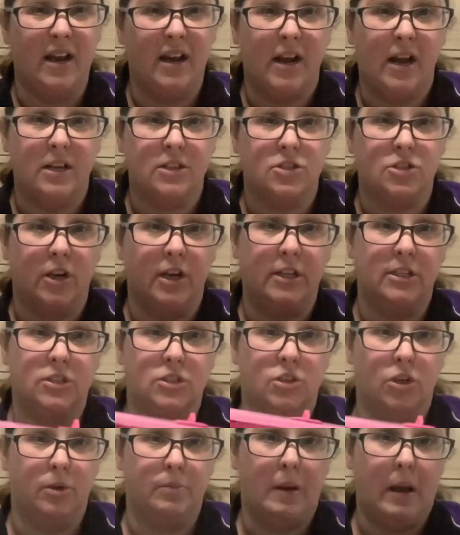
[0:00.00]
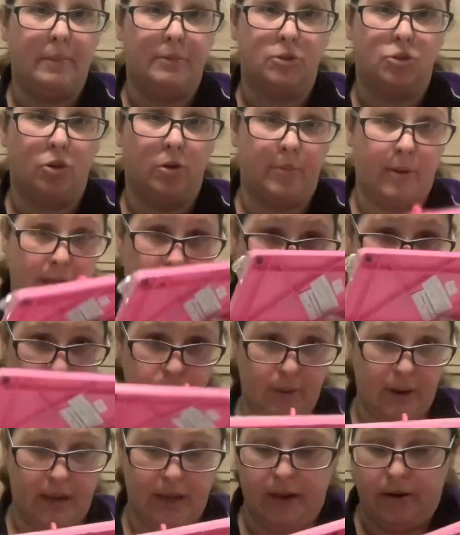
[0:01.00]
cut straight, so paper trimmer is
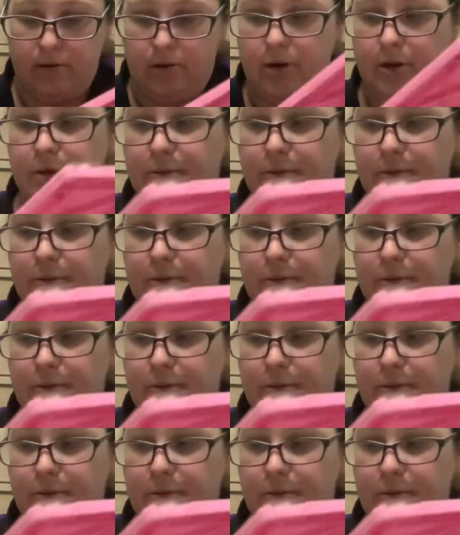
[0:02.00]
my hero.